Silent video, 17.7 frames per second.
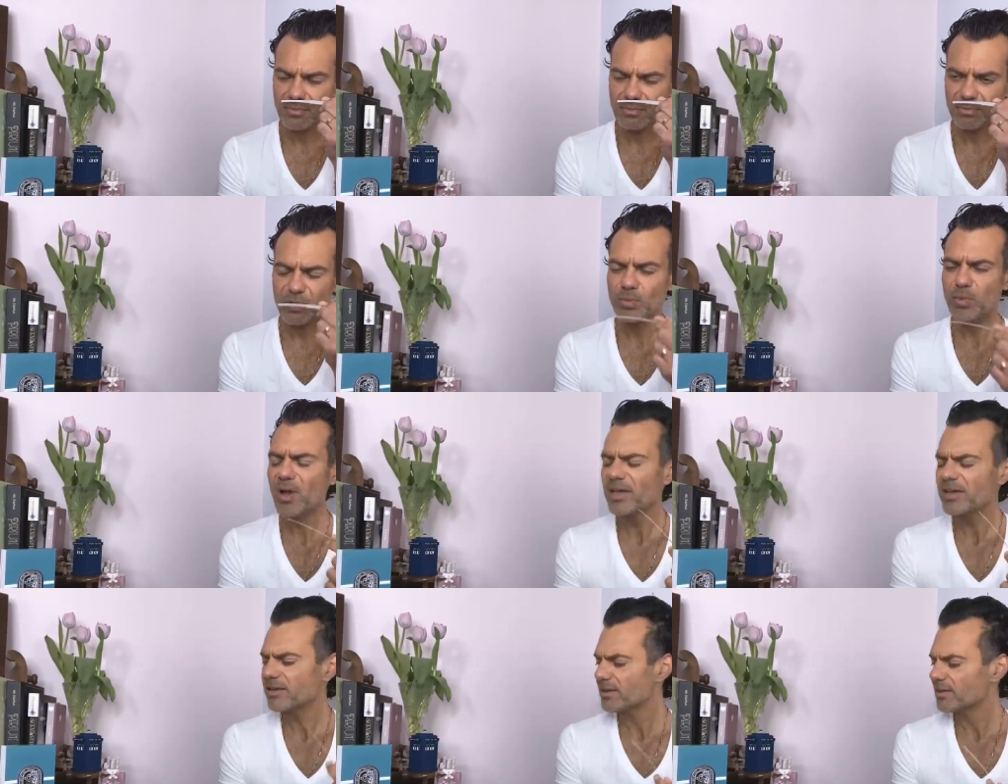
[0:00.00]
But
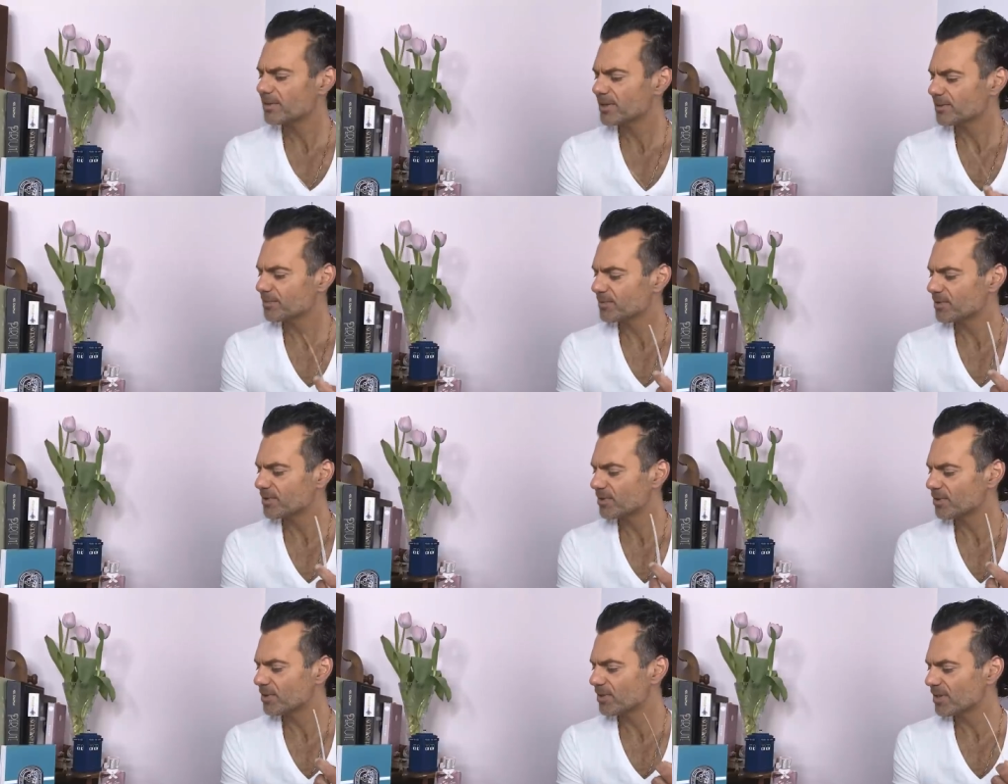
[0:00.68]
why?
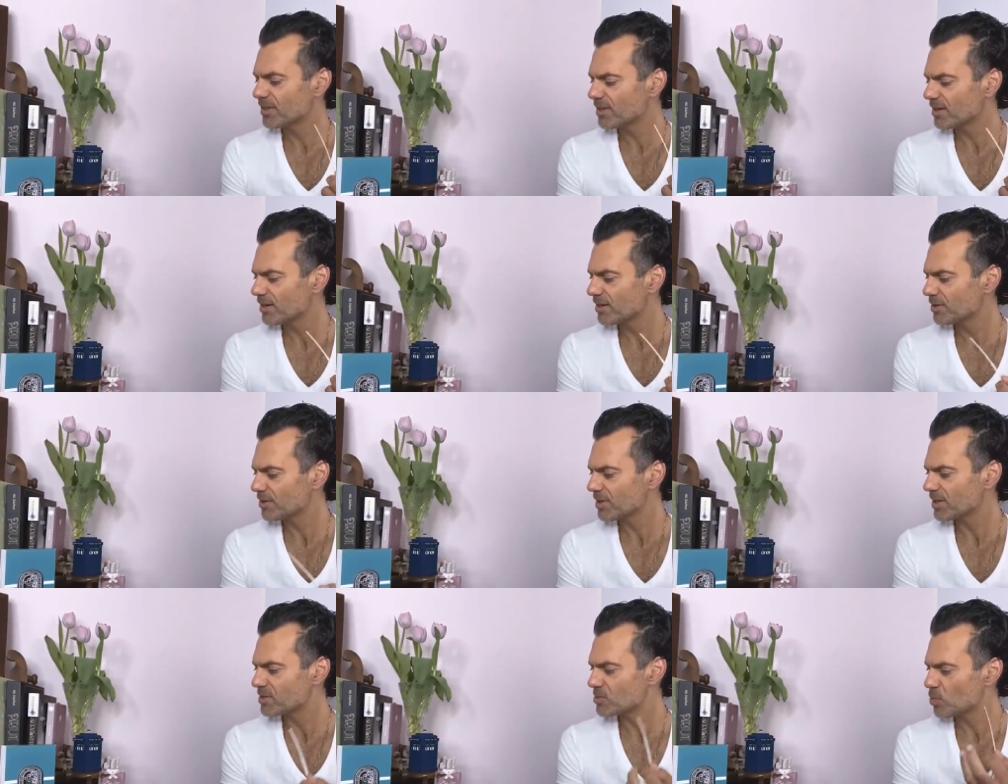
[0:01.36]
The thing that I
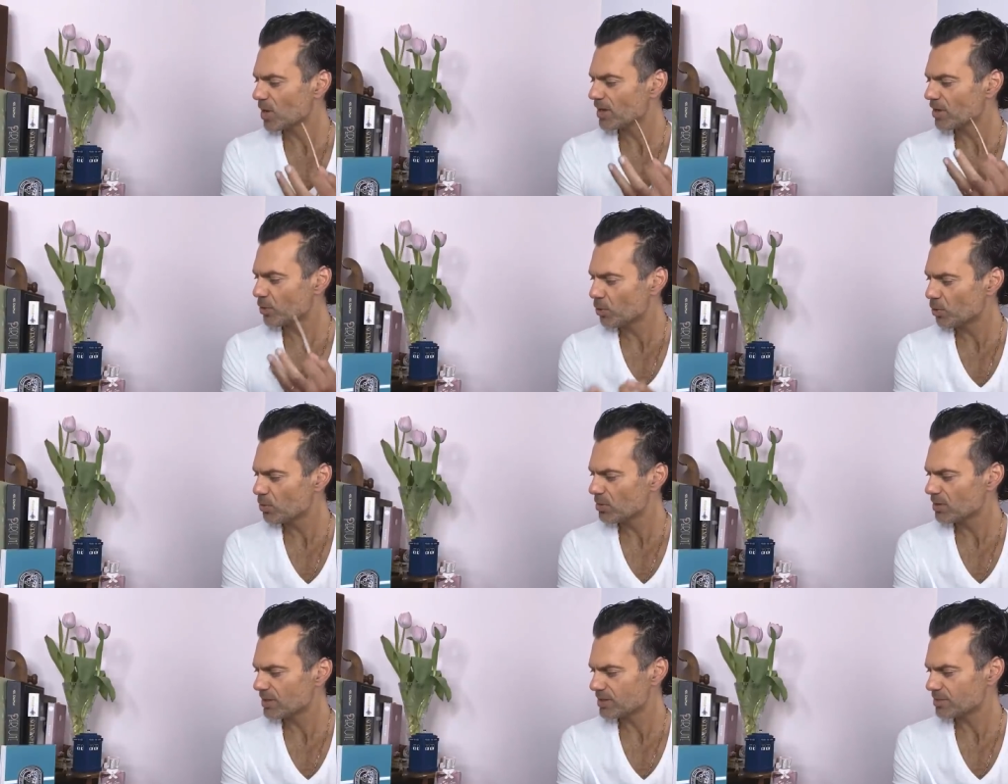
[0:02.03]
don't get is why
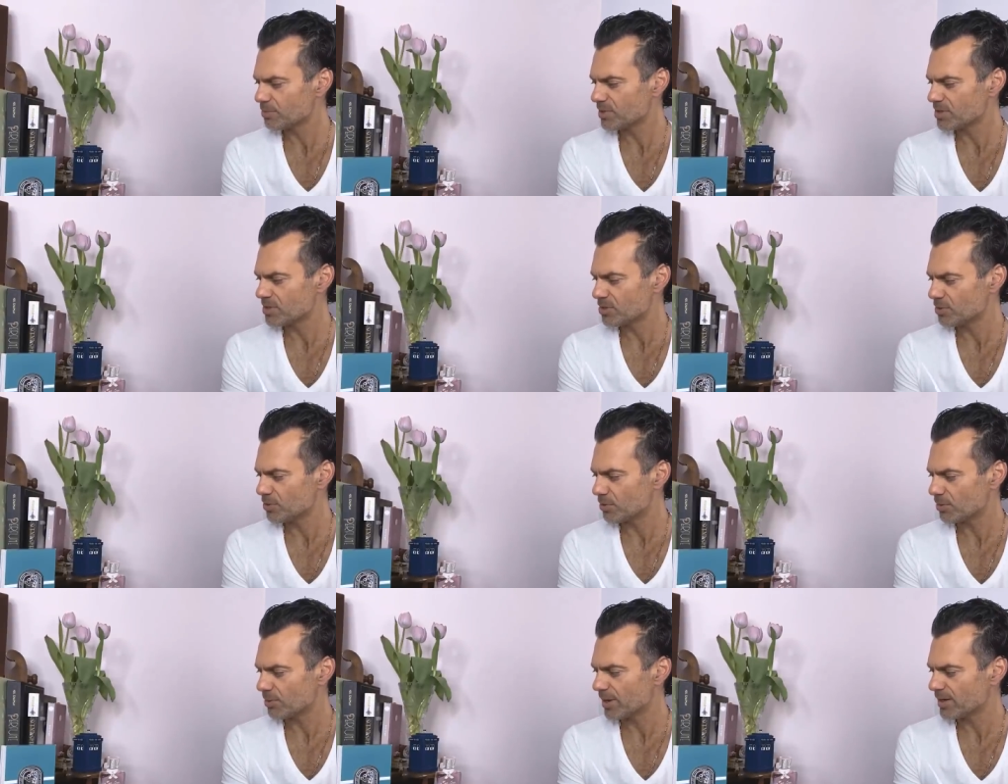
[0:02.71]
call this Miss
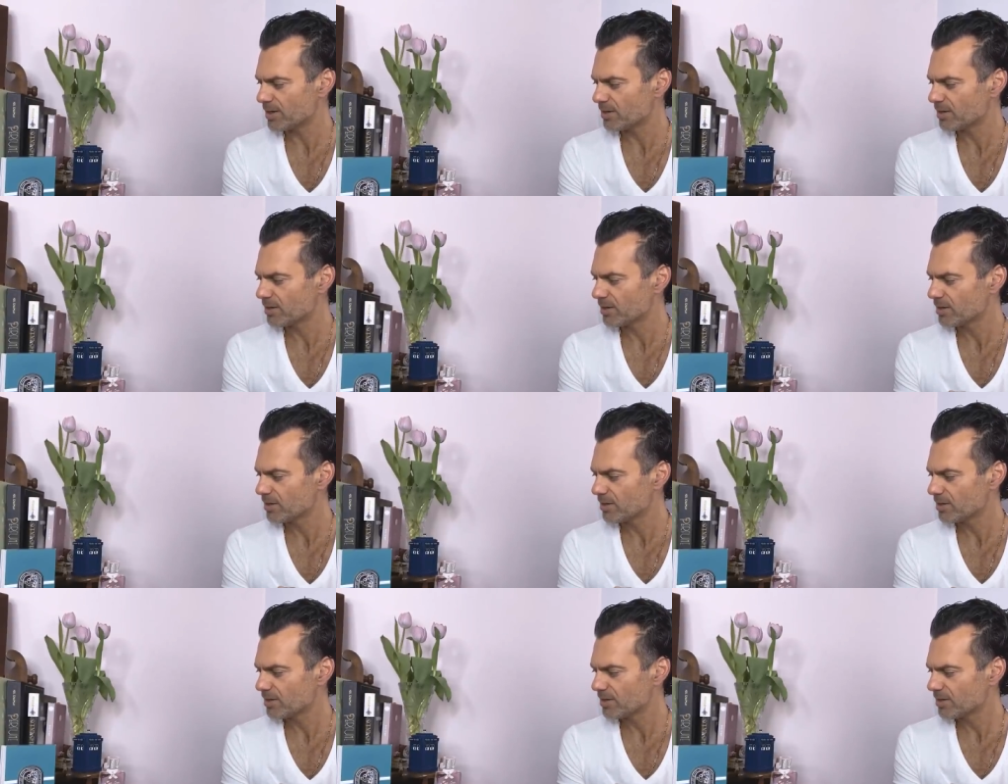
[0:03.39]
Dior when
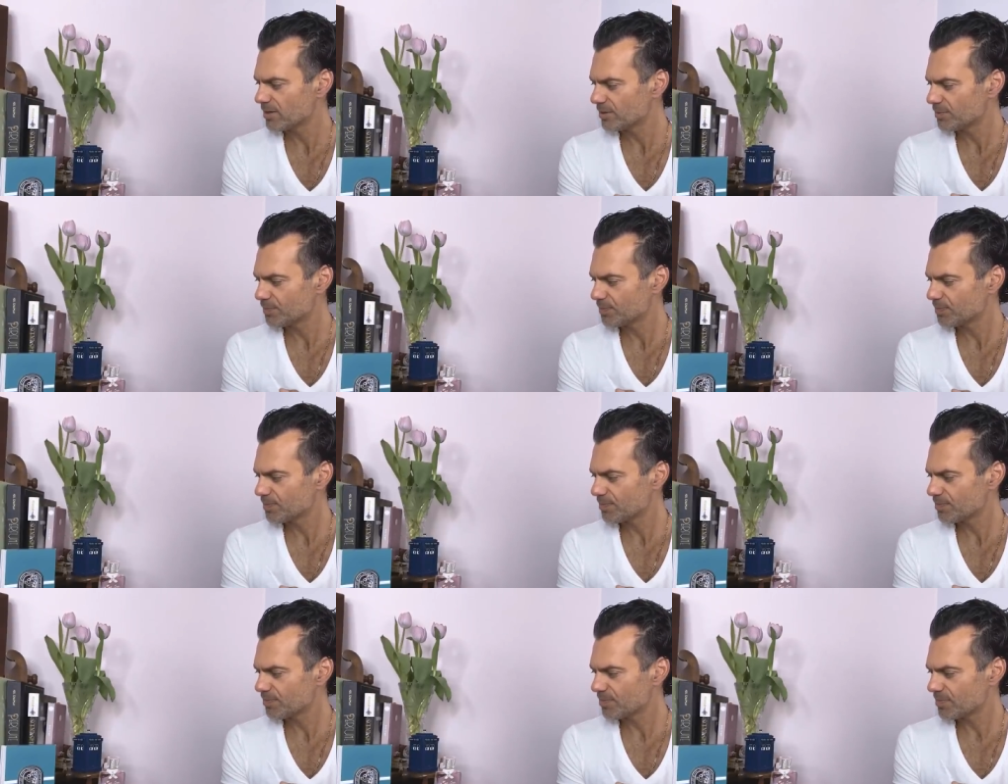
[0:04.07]

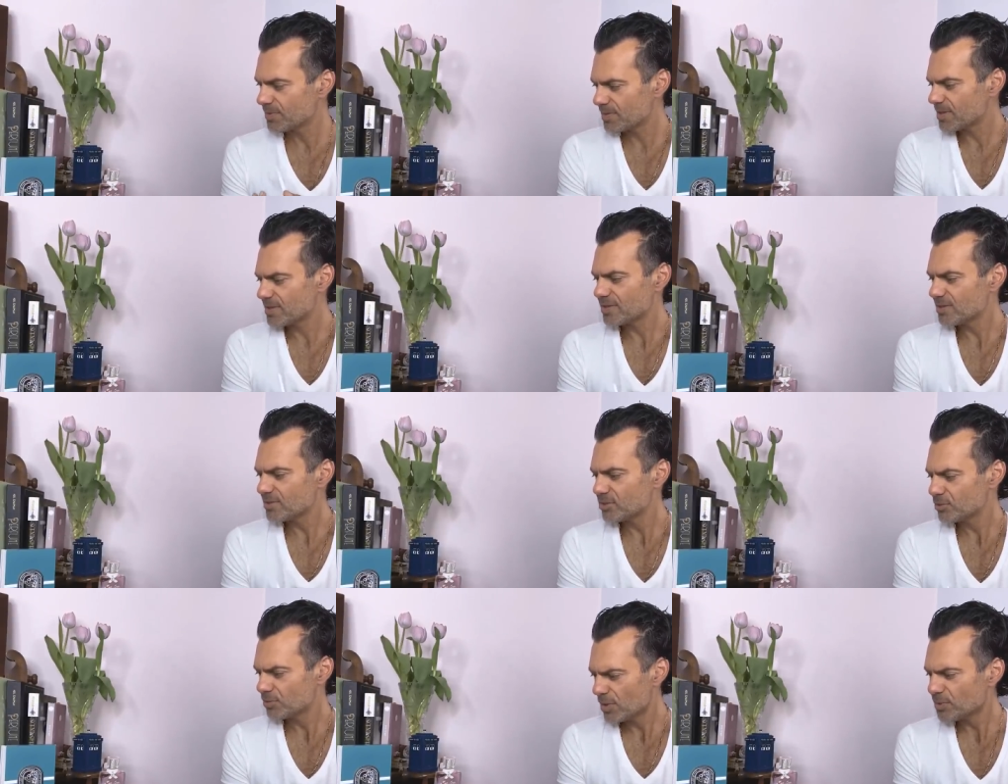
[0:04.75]
this
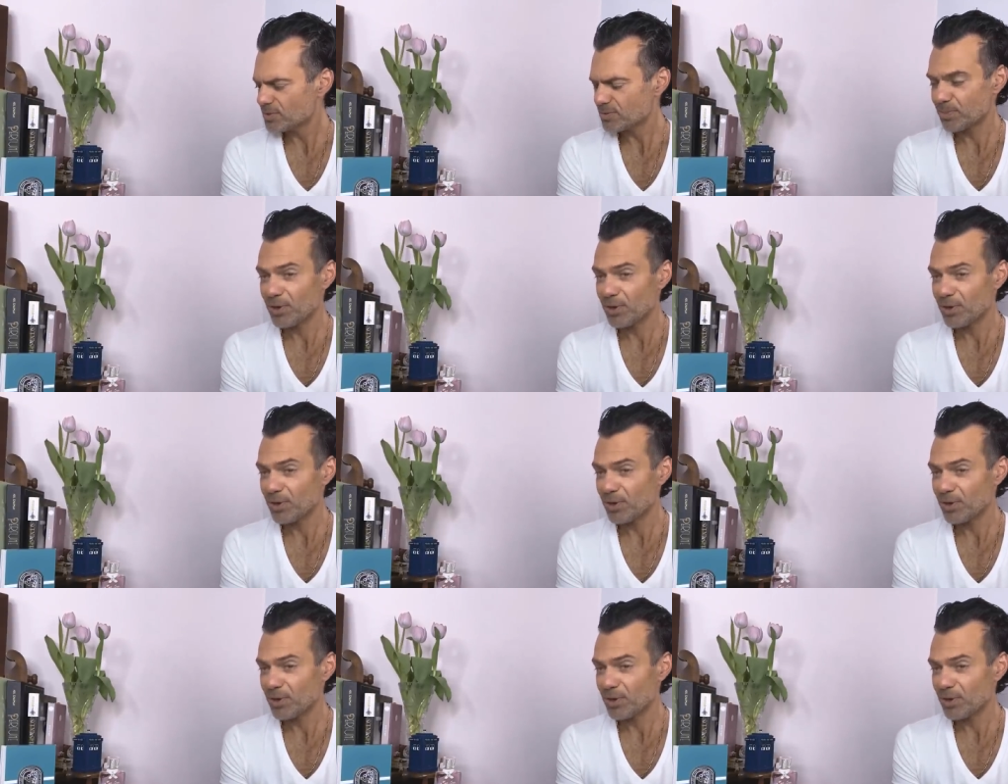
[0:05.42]
is a rose